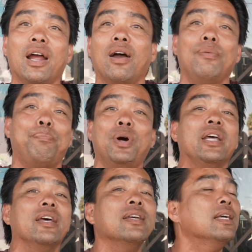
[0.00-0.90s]
I, I put
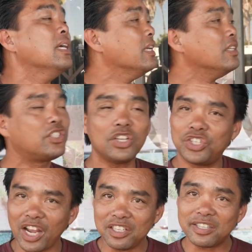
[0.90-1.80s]
it.
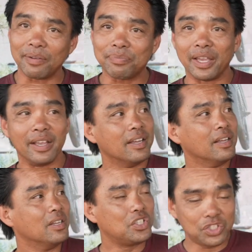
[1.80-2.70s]
Suggest something.
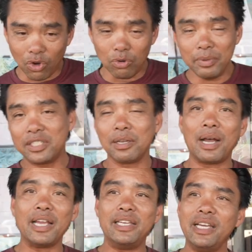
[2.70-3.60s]
Show me some
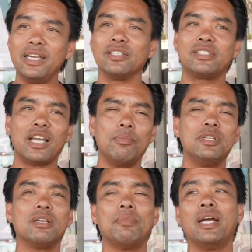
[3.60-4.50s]
ideas. Tell me
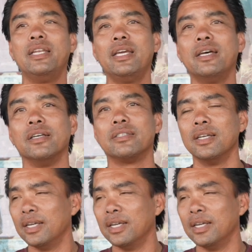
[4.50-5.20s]
some ideas.